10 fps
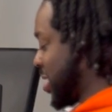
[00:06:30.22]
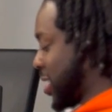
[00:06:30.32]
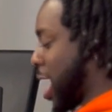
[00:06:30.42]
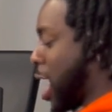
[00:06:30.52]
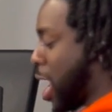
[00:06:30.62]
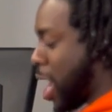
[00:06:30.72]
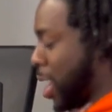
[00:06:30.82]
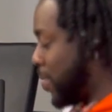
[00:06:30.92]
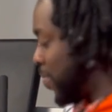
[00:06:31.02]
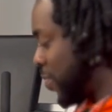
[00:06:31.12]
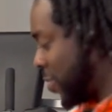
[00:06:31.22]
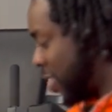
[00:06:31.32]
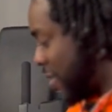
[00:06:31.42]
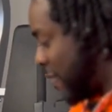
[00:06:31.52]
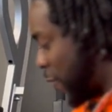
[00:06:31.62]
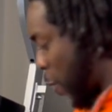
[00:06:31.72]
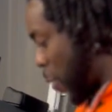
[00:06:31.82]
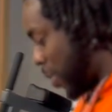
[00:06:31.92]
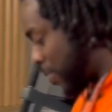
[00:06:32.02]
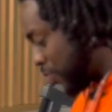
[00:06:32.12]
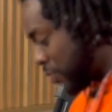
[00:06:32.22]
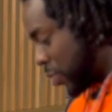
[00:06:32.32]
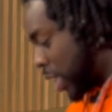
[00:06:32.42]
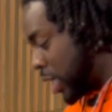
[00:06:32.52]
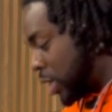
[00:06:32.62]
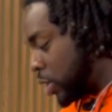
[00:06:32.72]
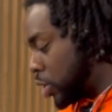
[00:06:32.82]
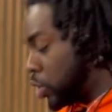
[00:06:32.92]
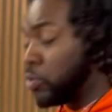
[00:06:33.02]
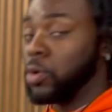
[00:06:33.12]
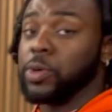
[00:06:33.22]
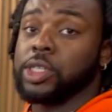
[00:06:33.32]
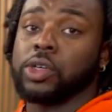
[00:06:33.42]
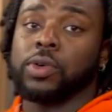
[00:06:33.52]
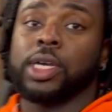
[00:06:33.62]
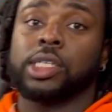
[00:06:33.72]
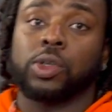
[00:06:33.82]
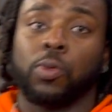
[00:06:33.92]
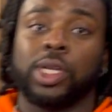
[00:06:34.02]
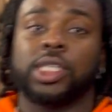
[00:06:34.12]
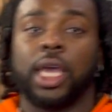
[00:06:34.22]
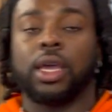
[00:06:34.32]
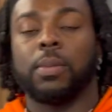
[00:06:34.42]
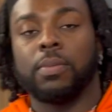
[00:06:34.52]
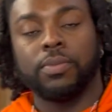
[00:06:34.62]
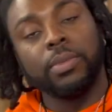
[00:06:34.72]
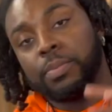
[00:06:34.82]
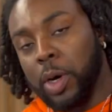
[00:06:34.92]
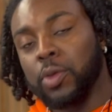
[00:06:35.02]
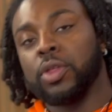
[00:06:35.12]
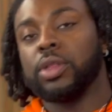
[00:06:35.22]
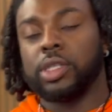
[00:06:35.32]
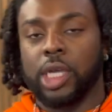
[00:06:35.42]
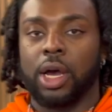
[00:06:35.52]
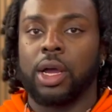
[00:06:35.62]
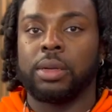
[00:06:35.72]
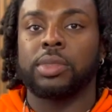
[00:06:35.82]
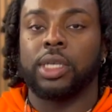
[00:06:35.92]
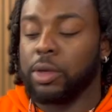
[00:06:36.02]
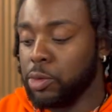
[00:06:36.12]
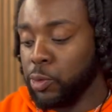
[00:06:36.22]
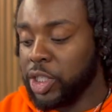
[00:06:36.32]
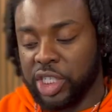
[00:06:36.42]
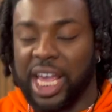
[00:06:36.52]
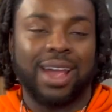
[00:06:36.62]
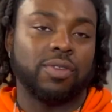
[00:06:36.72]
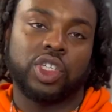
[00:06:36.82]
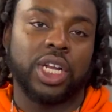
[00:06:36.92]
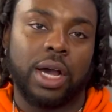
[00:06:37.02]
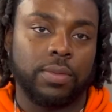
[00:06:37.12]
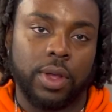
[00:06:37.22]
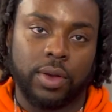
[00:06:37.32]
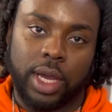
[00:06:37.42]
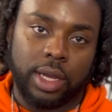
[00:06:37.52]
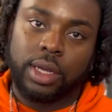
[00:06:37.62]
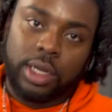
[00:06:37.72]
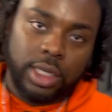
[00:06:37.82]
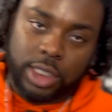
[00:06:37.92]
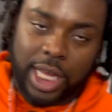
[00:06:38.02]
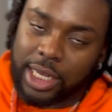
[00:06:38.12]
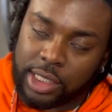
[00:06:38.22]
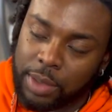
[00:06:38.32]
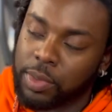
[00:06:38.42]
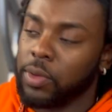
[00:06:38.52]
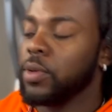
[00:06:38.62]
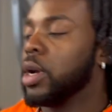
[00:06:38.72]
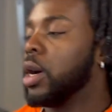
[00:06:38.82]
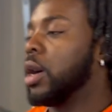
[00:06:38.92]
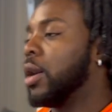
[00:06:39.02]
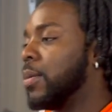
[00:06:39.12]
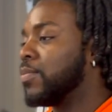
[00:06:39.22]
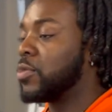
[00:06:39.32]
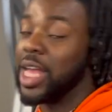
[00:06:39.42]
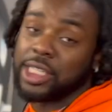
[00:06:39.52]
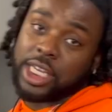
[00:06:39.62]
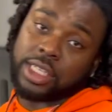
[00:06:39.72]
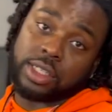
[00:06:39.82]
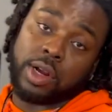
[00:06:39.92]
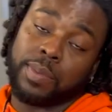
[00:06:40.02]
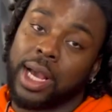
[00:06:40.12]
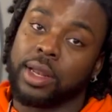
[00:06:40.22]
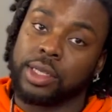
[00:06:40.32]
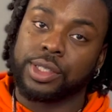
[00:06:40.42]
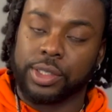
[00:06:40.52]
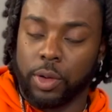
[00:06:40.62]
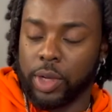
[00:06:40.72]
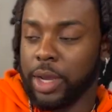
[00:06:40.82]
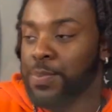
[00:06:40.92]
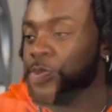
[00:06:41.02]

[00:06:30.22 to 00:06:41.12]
Time. 4. So what we do is we take both of the times and we just average it out. Okay, it's that simple. That tests her balance. Okay.